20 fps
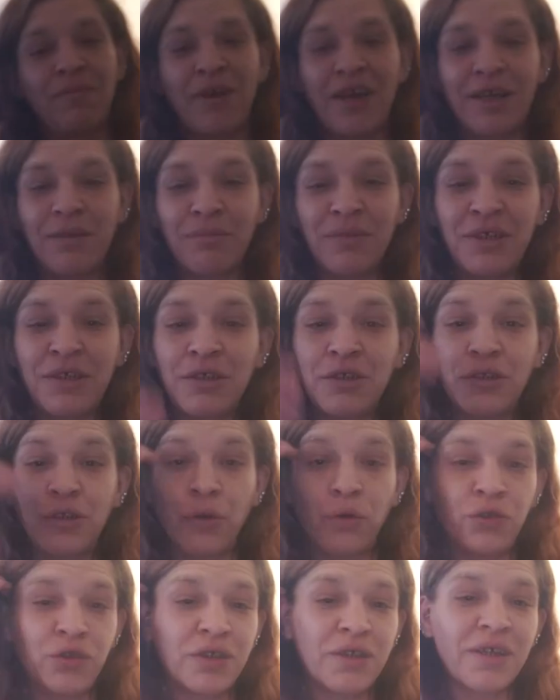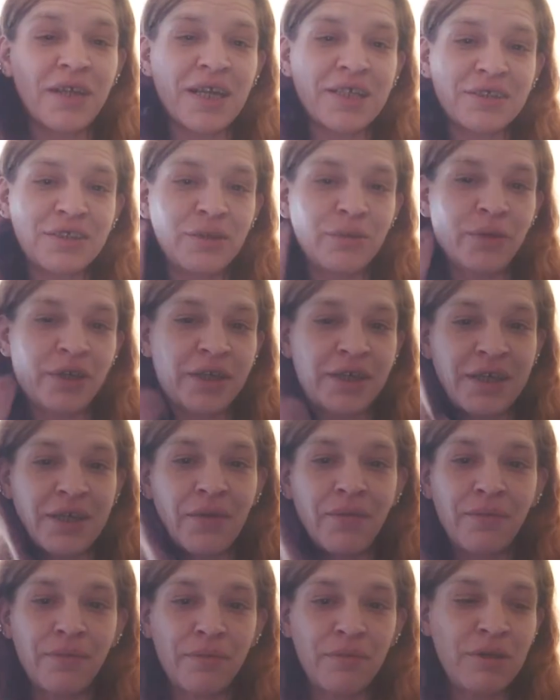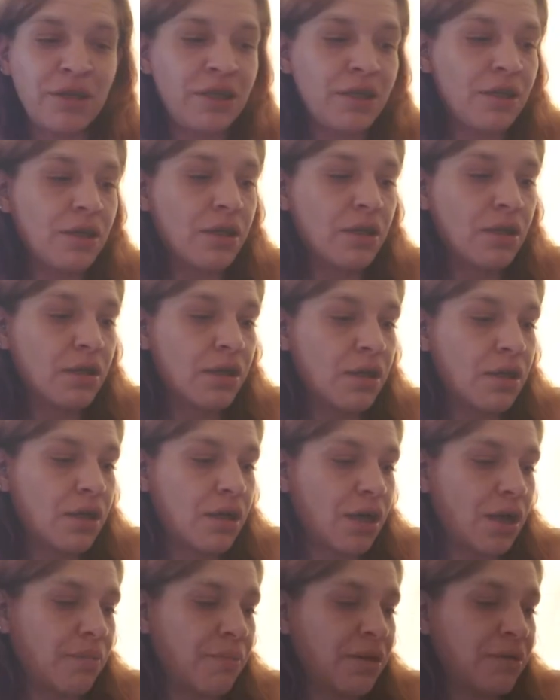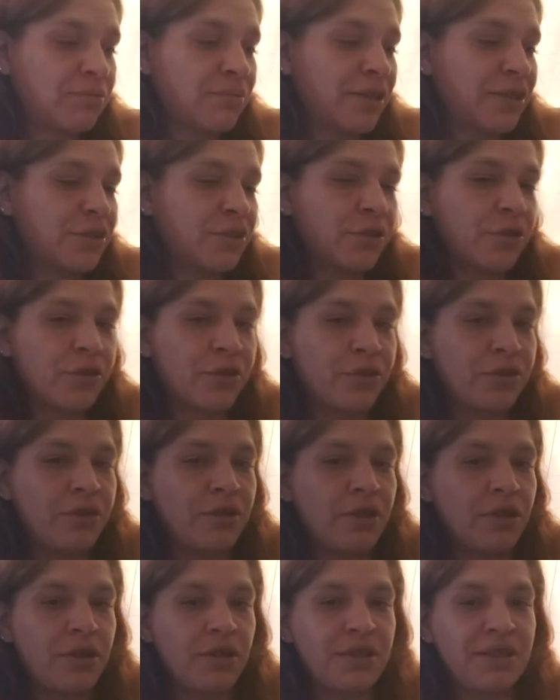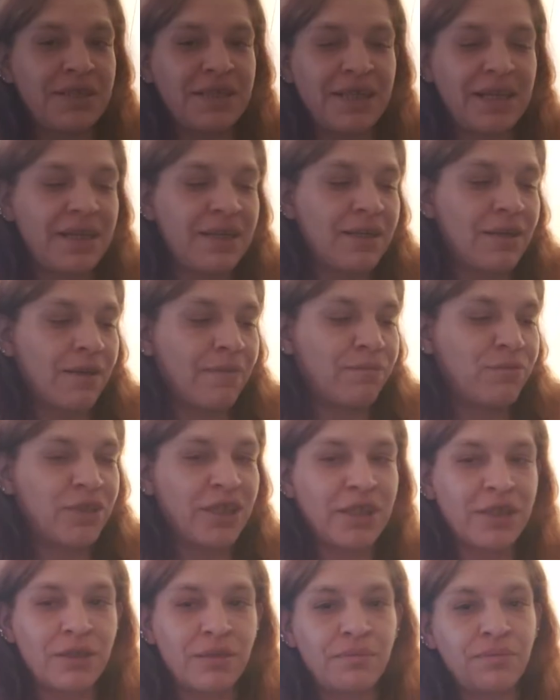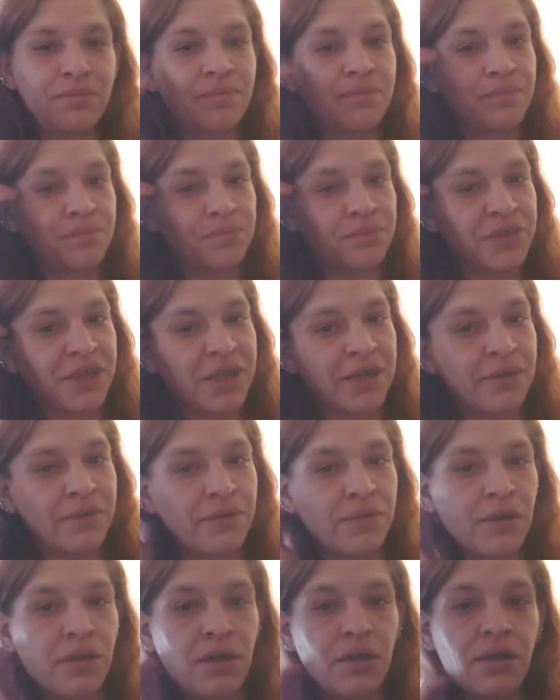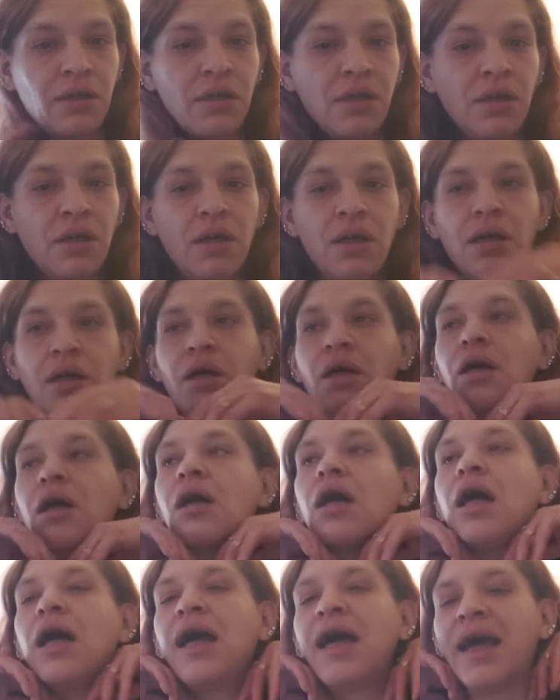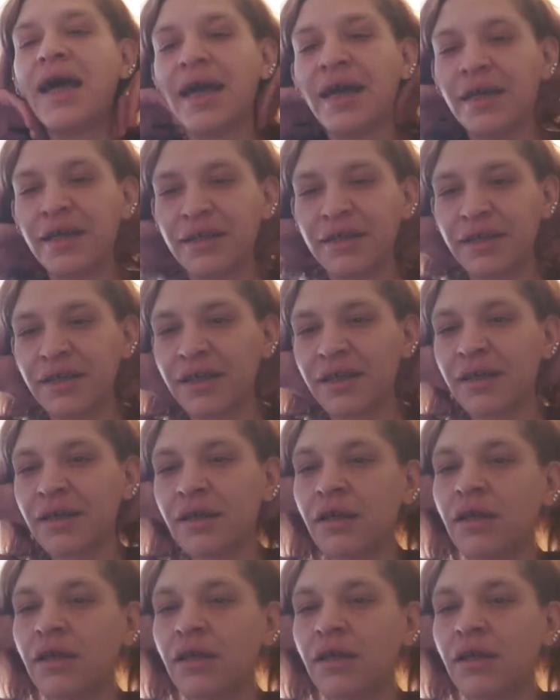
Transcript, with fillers: vitamins, those are actually working out for me. I'm on my third day of taking them now. And